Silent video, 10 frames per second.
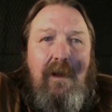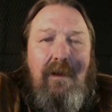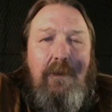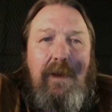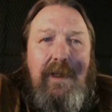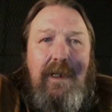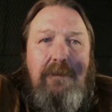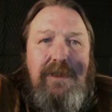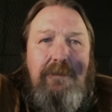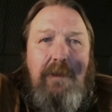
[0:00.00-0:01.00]
The one that
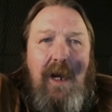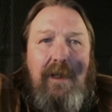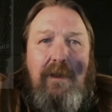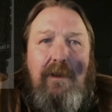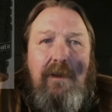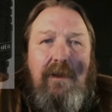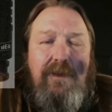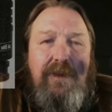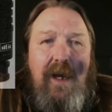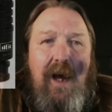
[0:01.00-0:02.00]
comes to mind
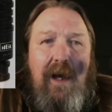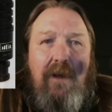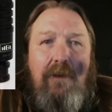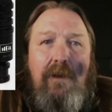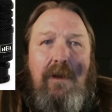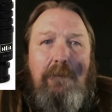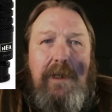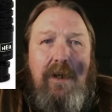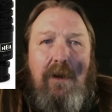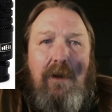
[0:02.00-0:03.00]
is the Heil
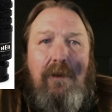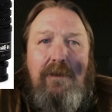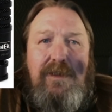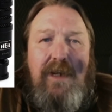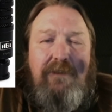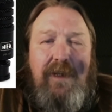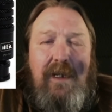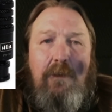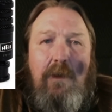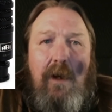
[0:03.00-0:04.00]
PR
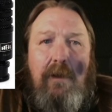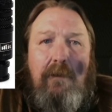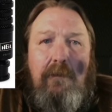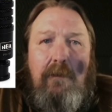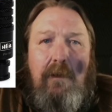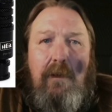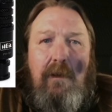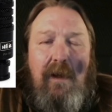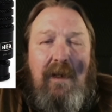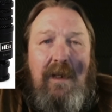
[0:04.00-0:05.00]
781,
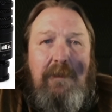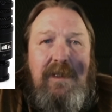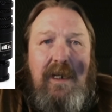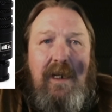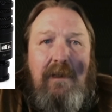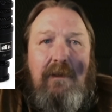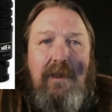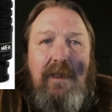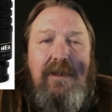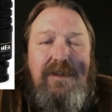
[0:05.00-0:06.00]
and let me say
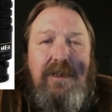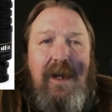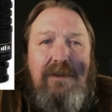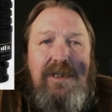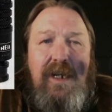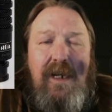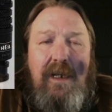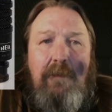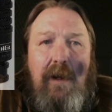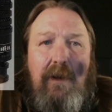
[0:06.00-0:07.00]
that it is an
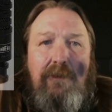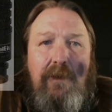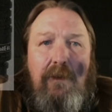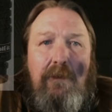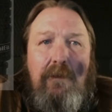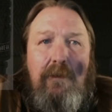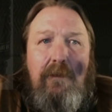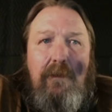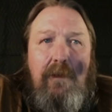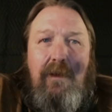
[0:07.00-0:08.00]
outstanding microphone.
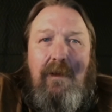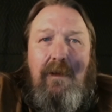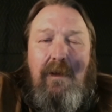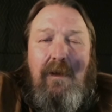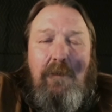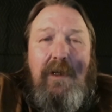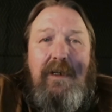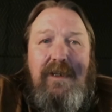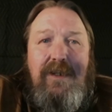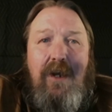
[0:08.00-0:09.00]
But
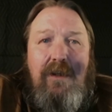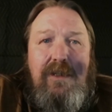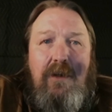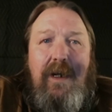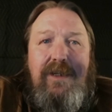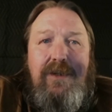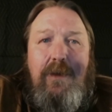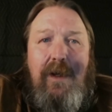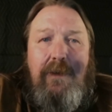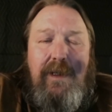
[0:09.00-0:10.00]
it is also a
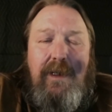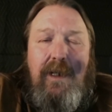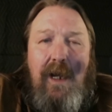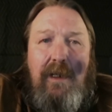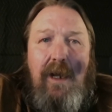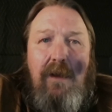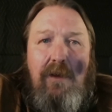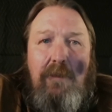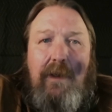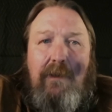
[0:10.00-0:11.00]

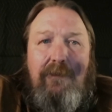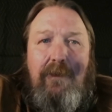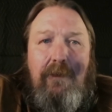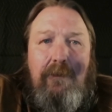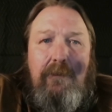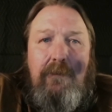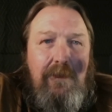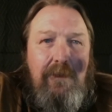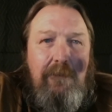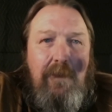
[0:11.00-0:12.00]
$209 microphone.
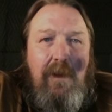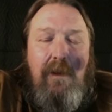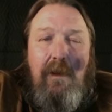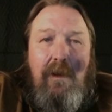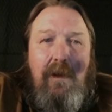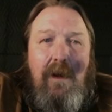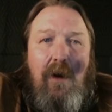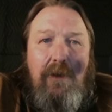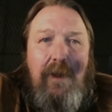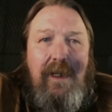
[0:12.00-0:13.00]

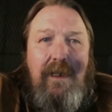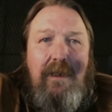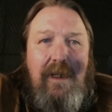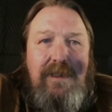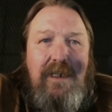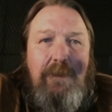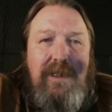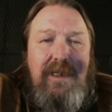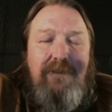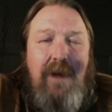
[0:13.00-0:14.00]
Are there any less
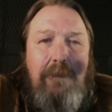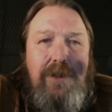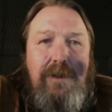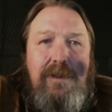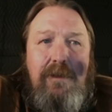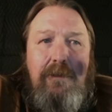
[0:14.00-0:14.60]
expensive options?